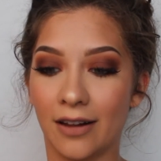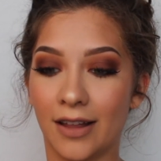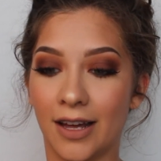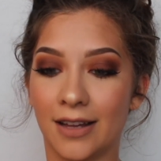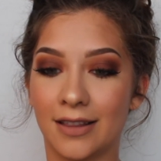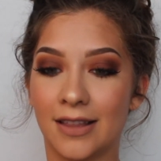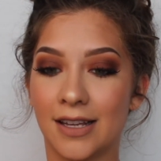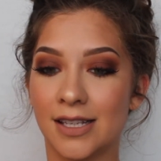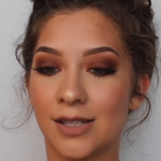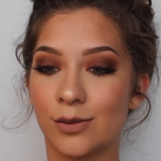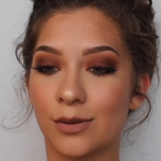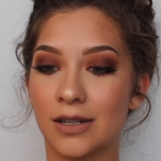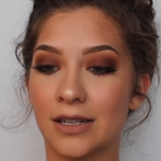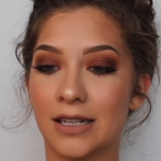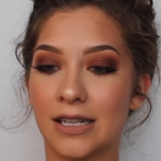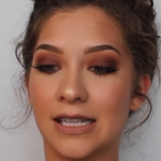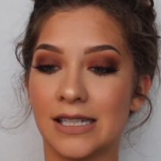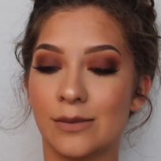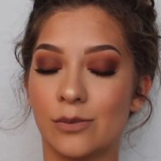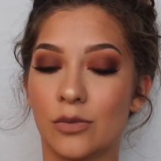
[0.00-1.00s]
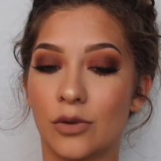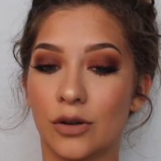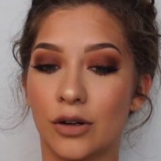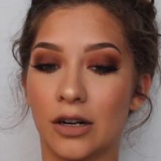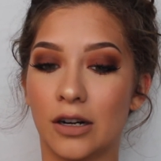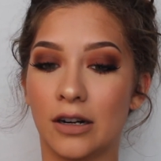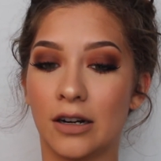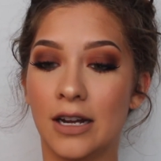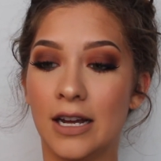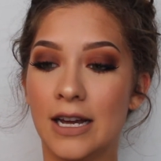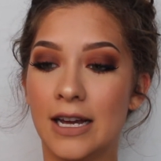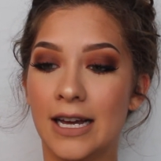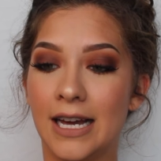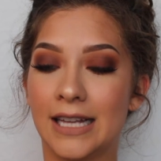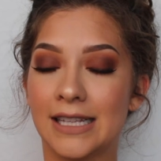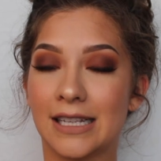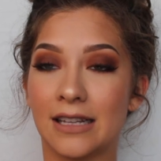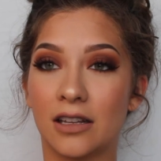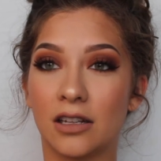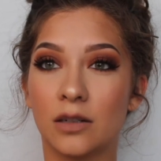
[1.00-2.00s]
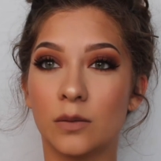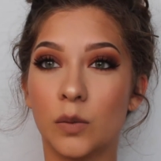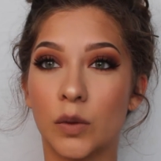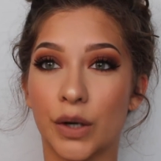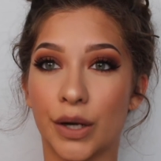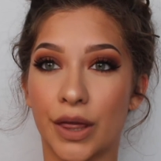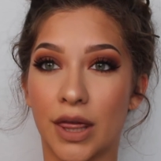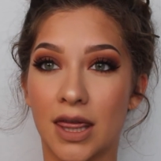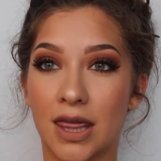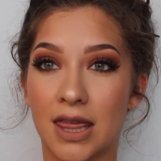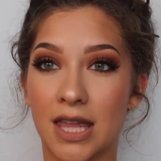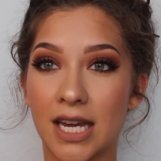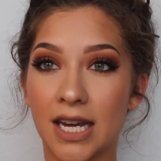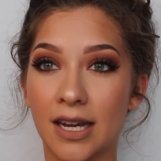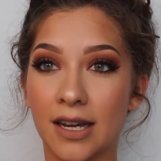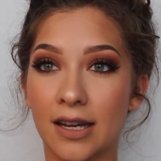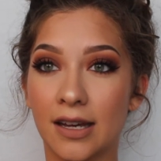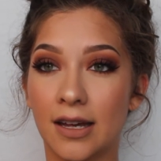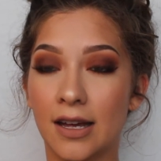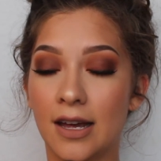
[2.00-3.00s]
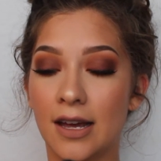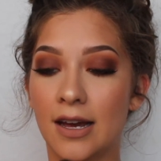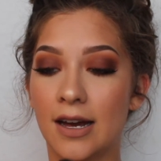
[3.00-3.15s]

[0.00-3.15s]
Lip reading: Like this one is more, it's a little more thick,